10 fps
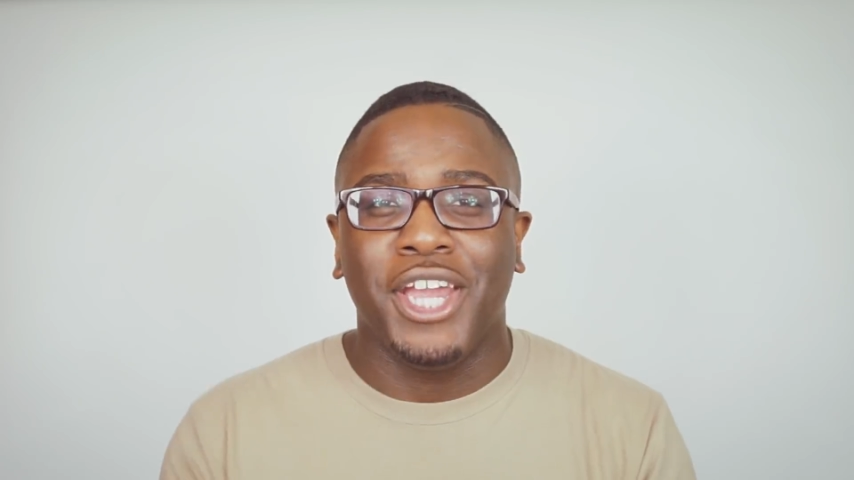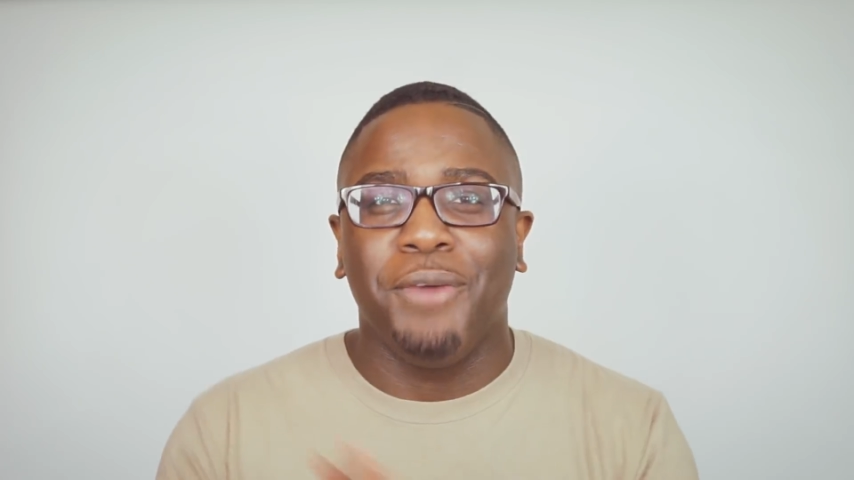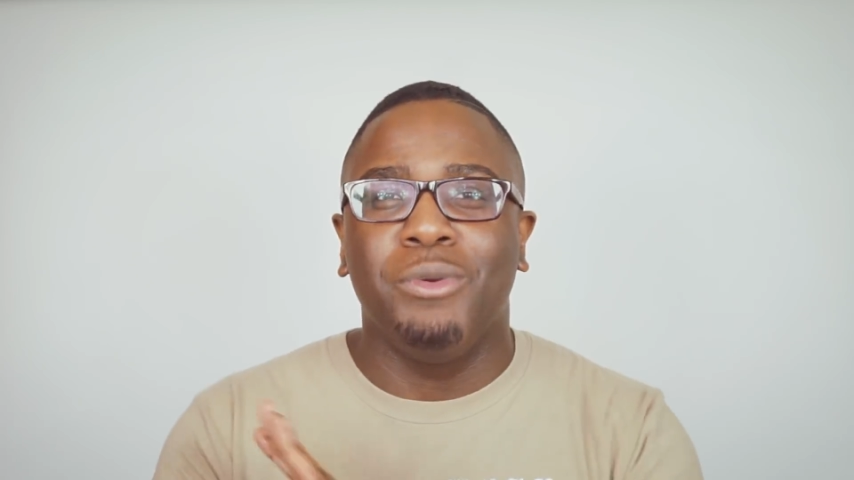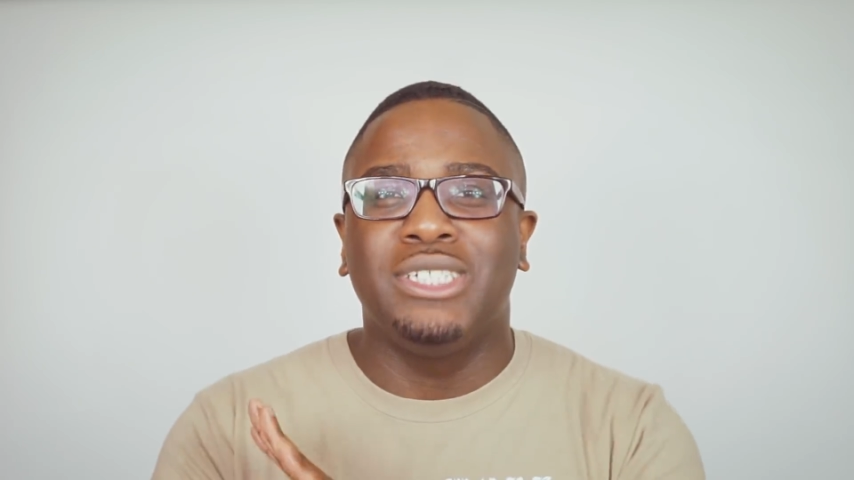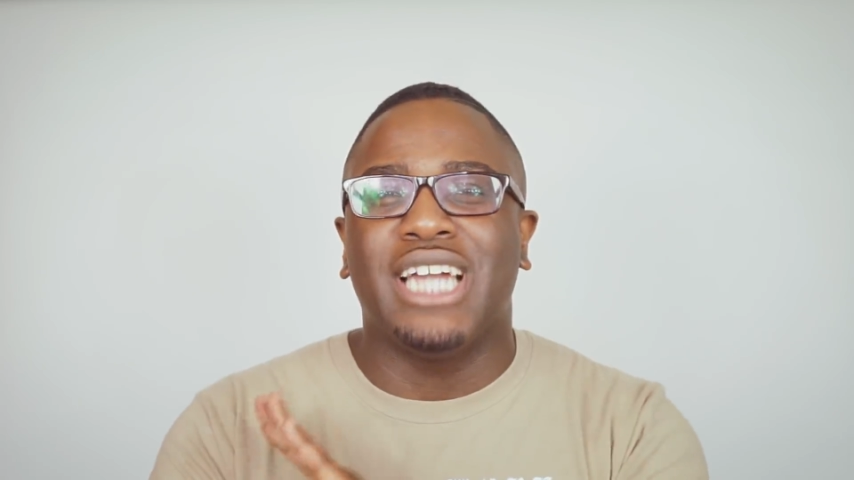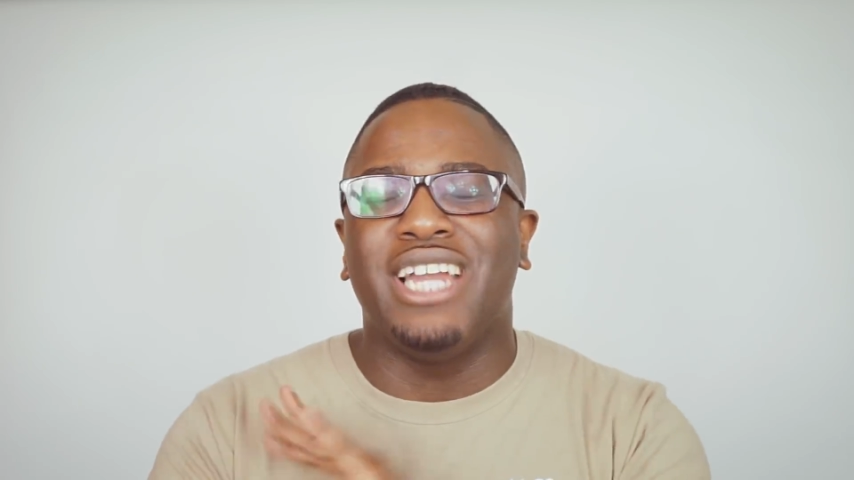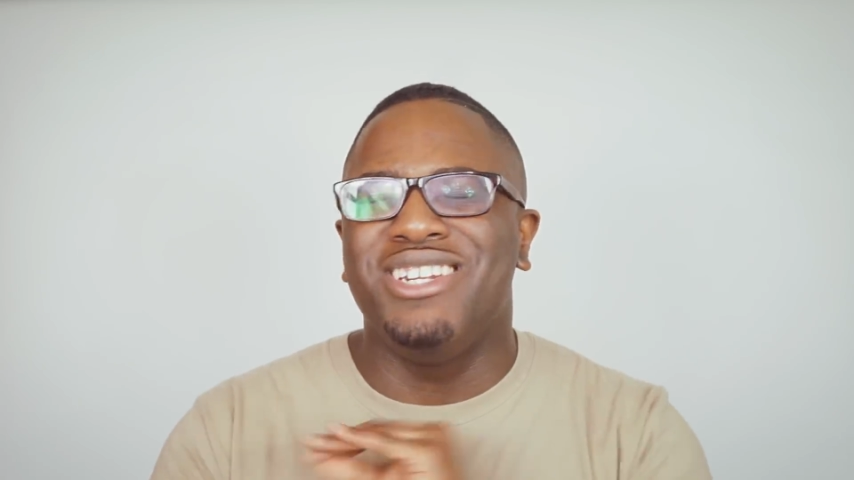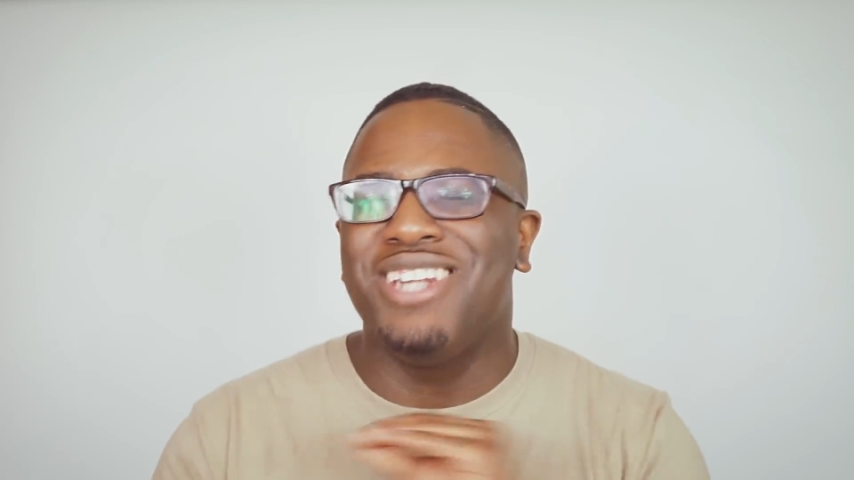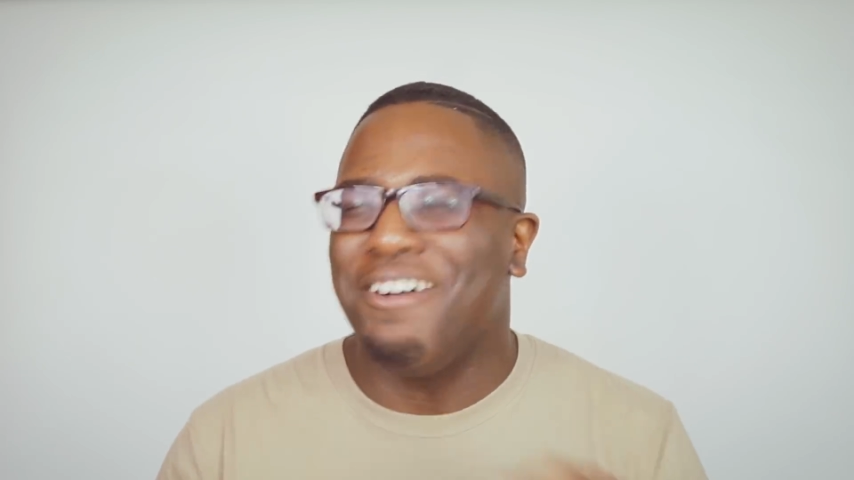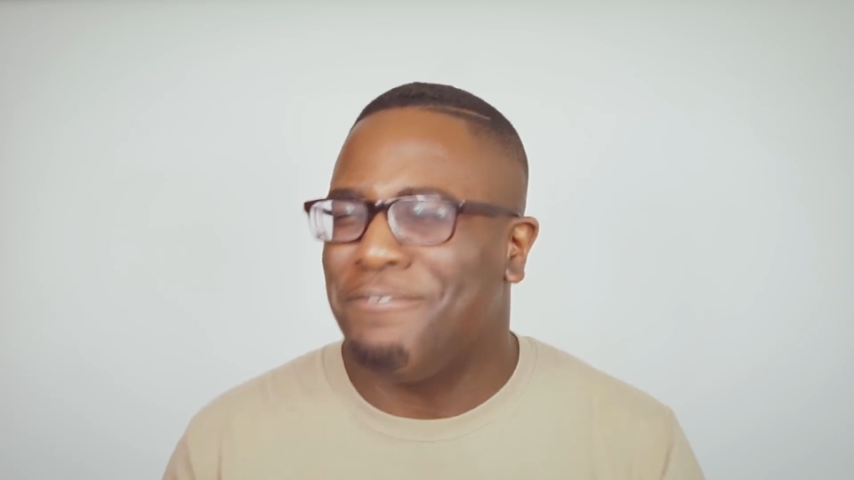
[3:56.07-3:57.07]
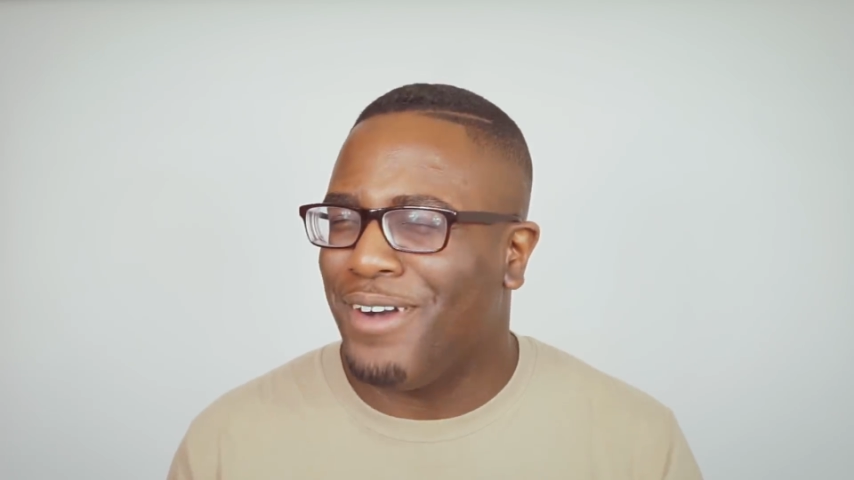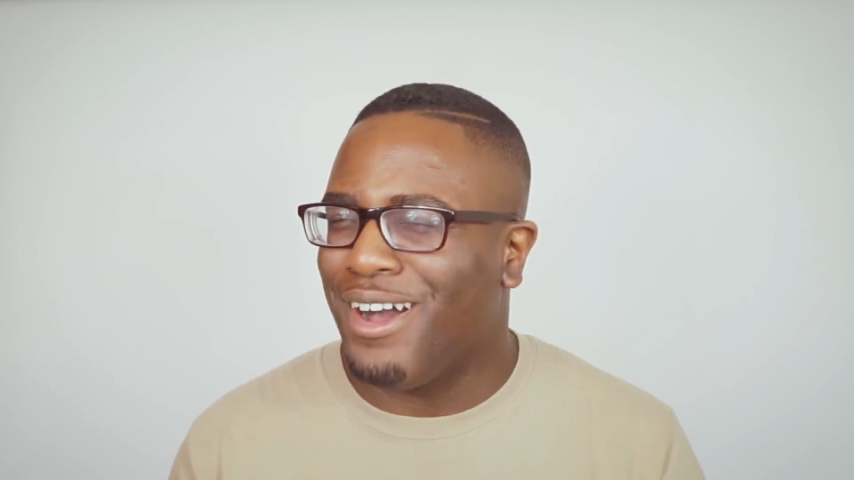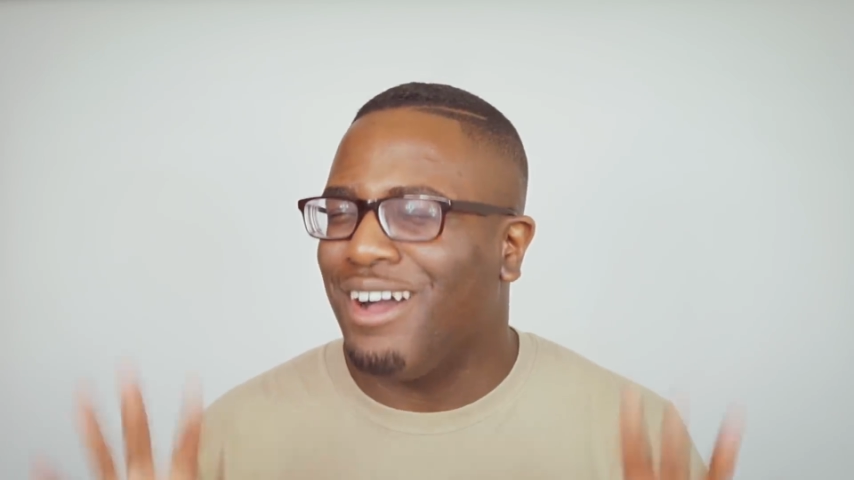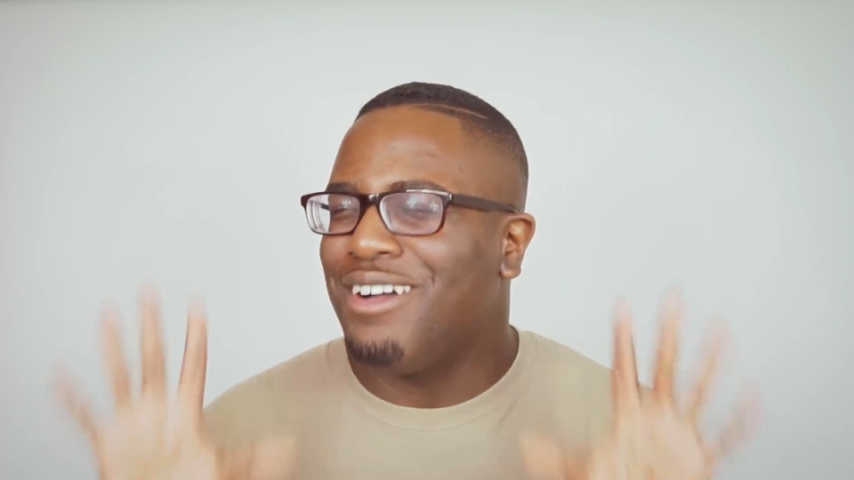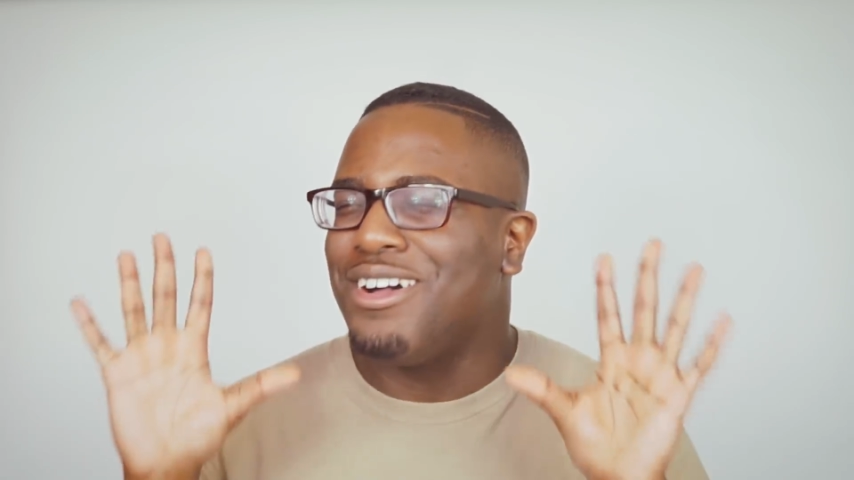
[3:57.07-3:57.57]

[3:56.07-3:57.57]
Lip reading: which is another